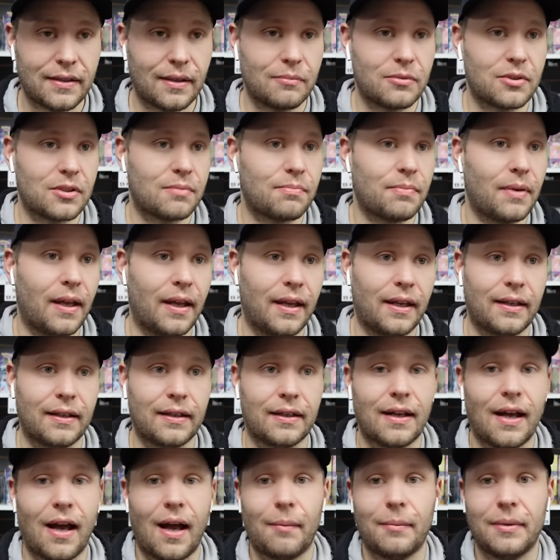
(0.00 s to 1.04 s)
I'm just
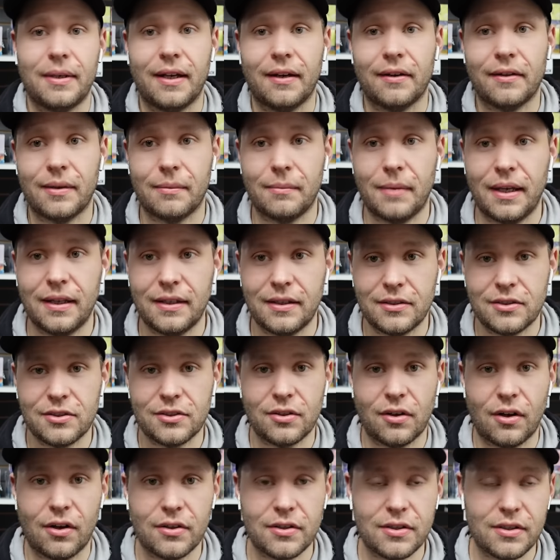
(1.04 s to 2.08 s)
paying common area maintenance
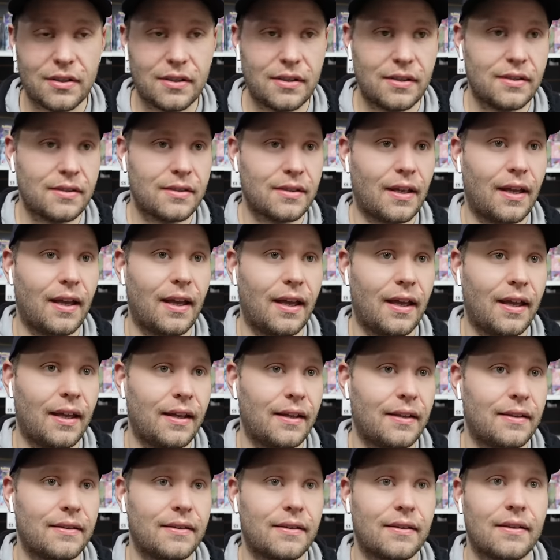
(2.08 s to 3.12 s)
charges
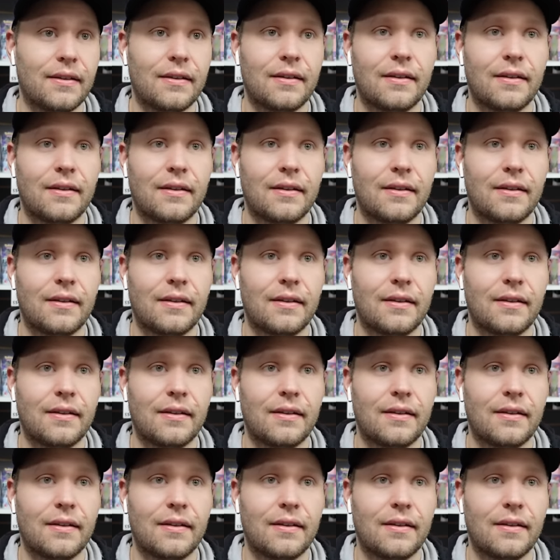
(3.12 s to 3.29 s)
and